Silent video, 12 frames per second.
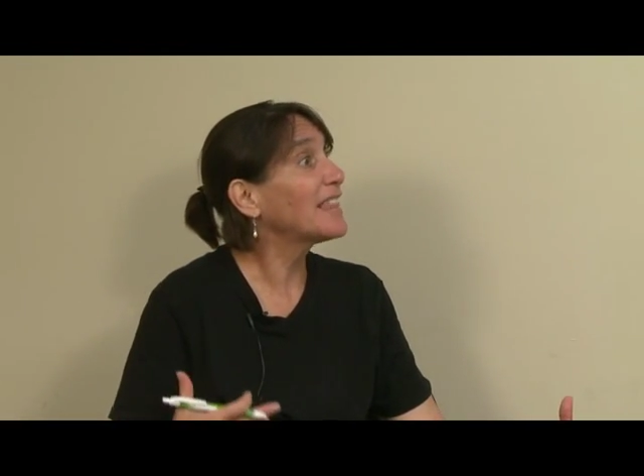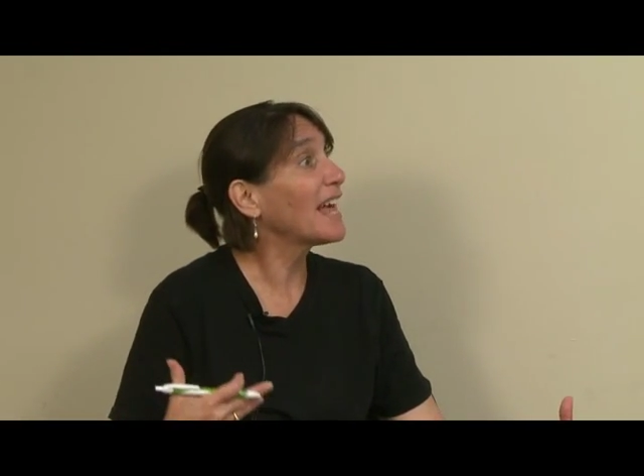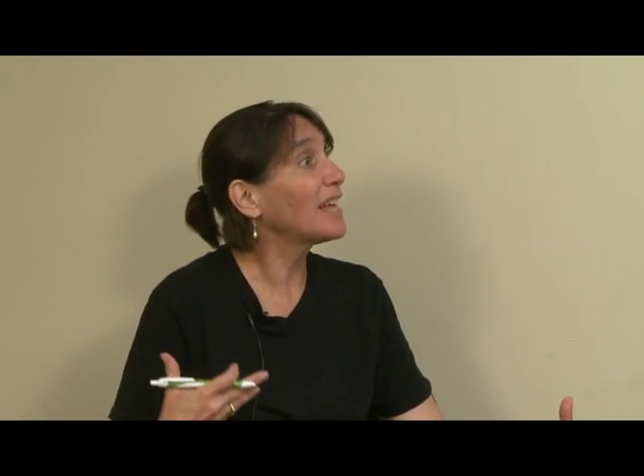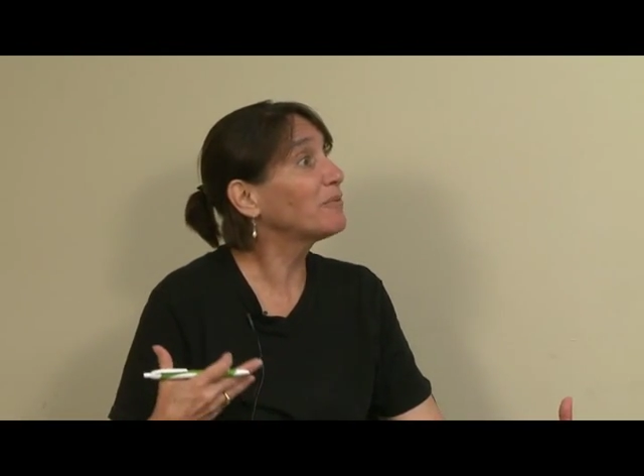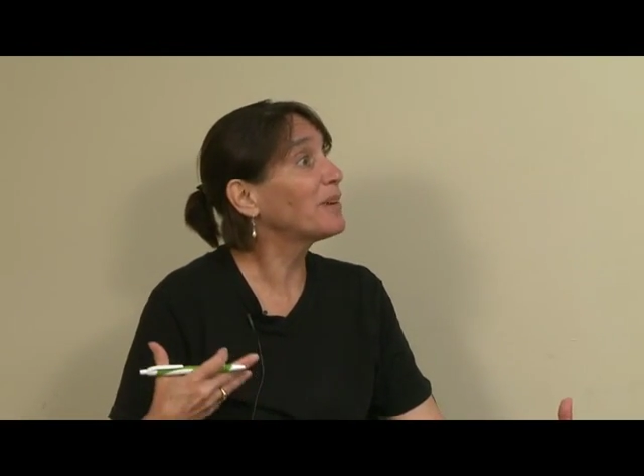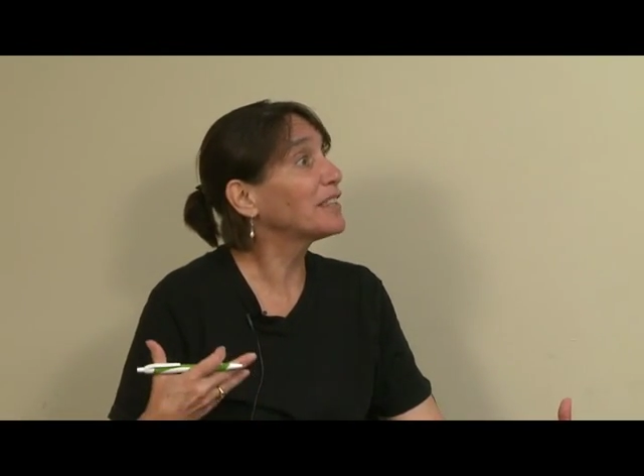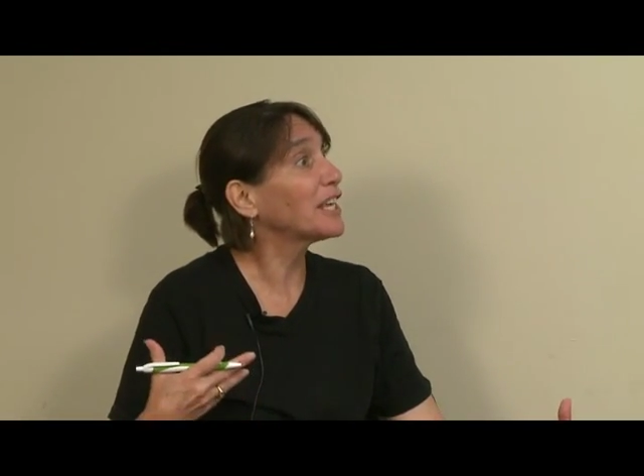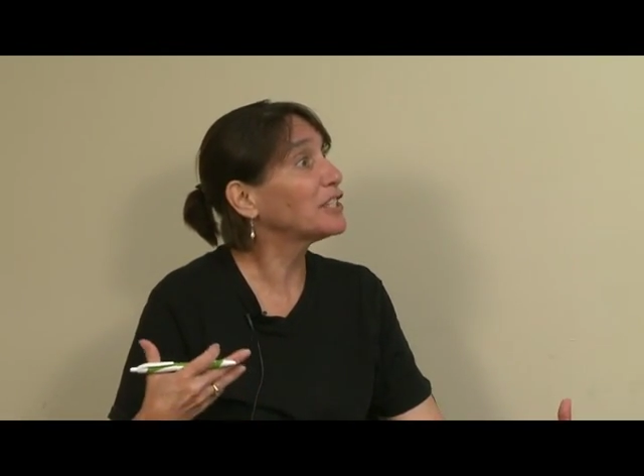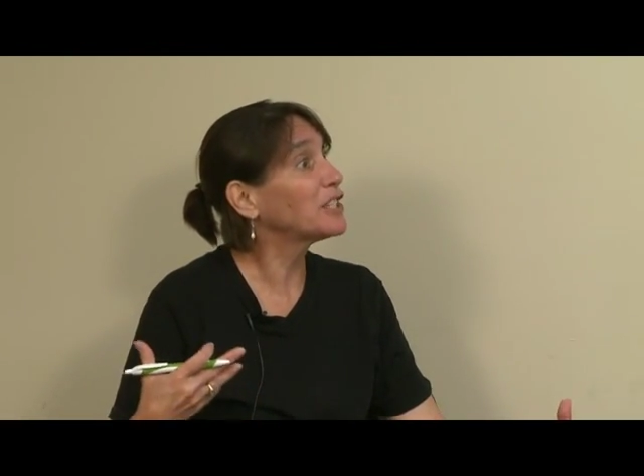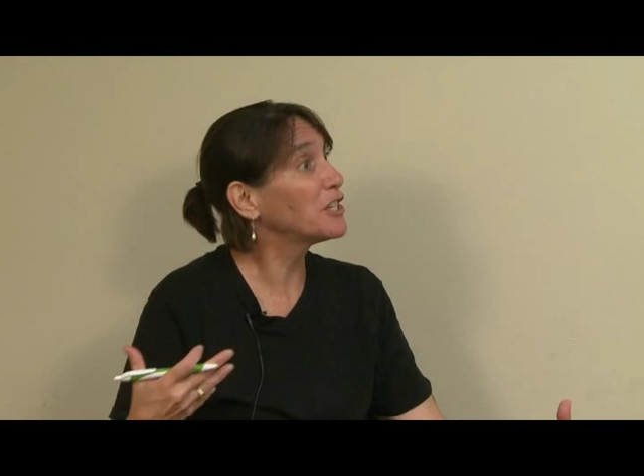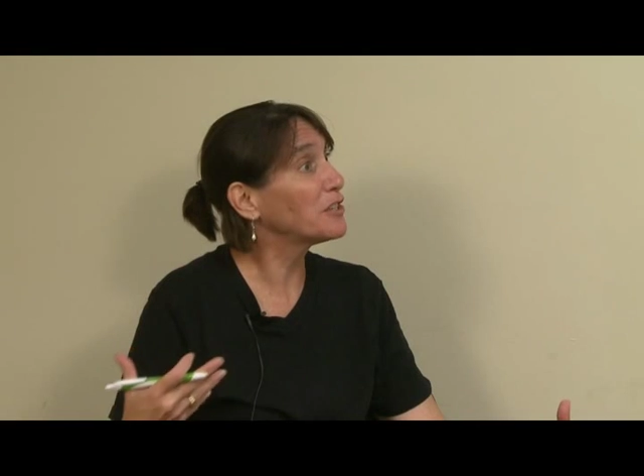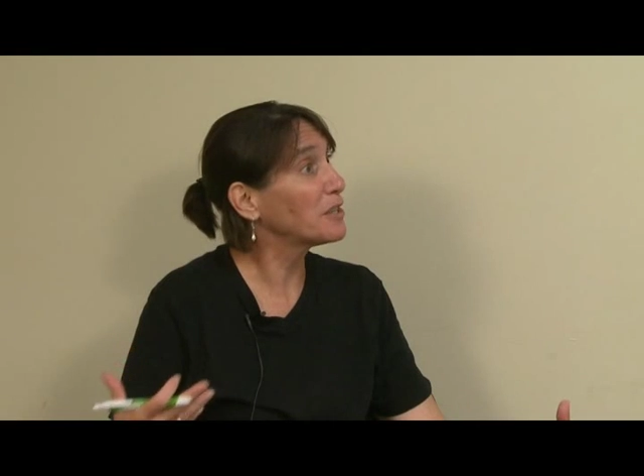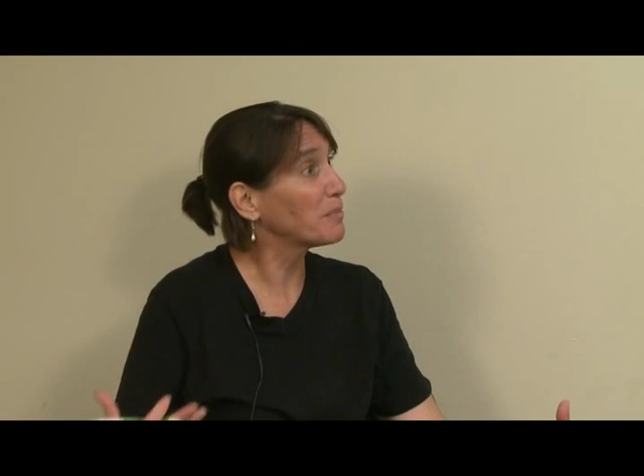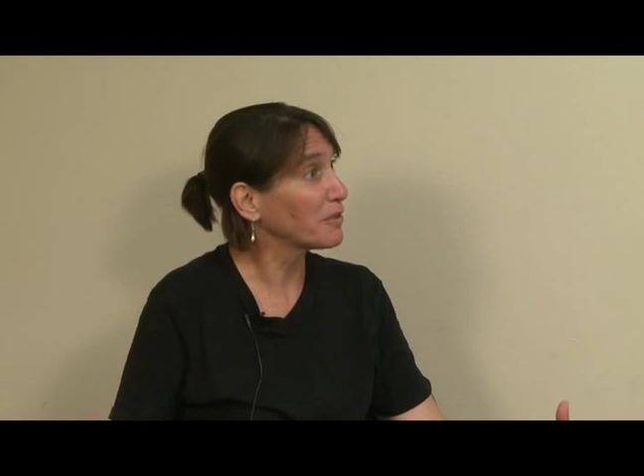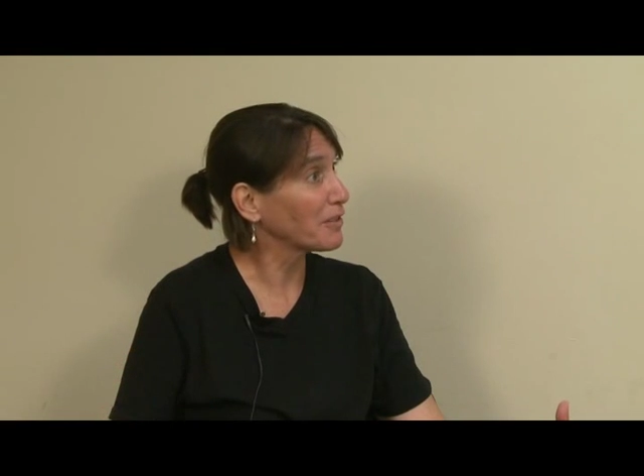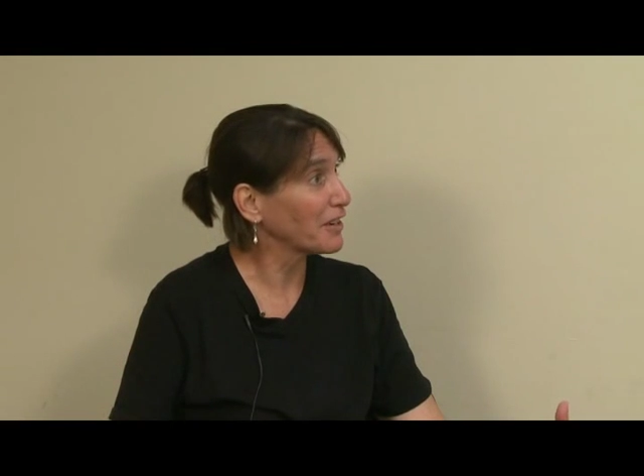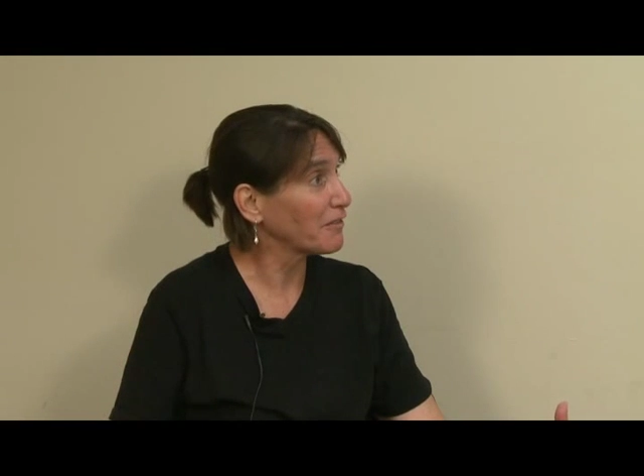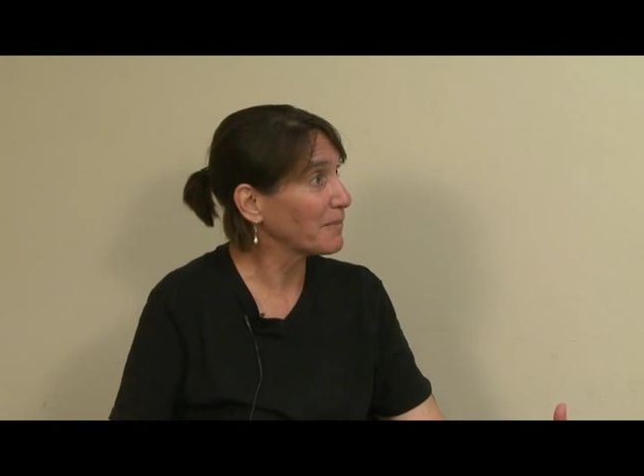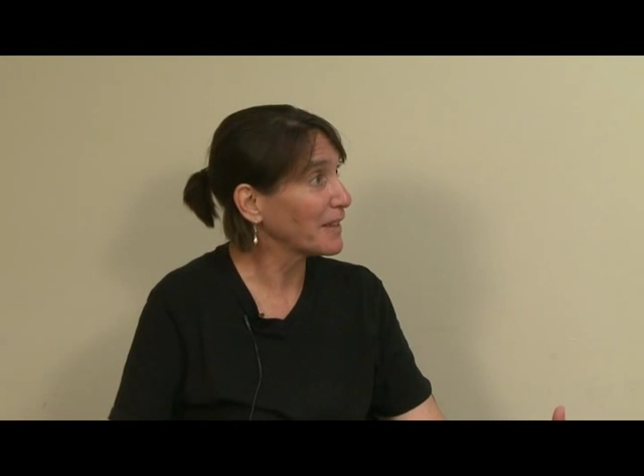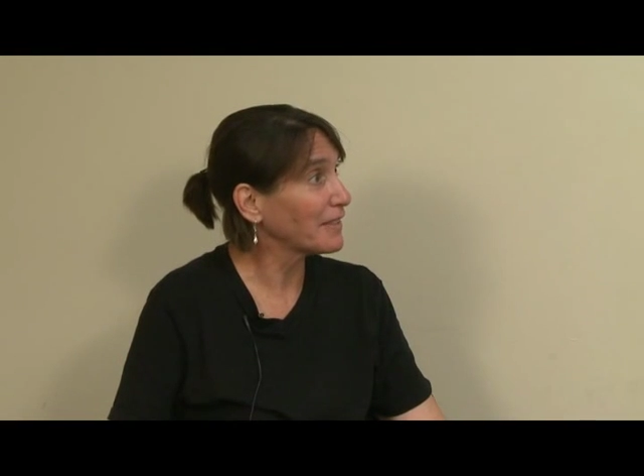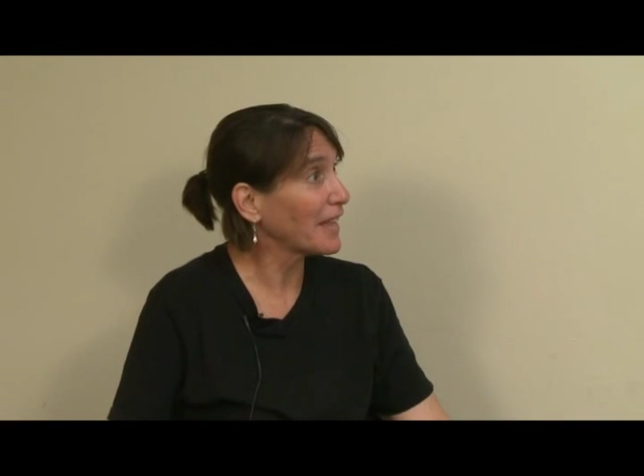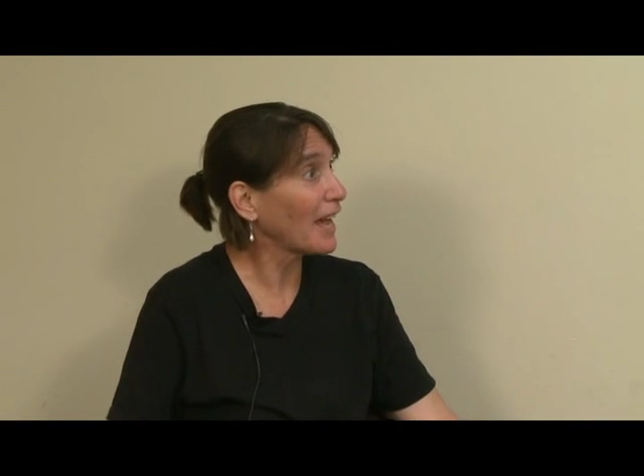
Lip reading: then when they do the bereavement,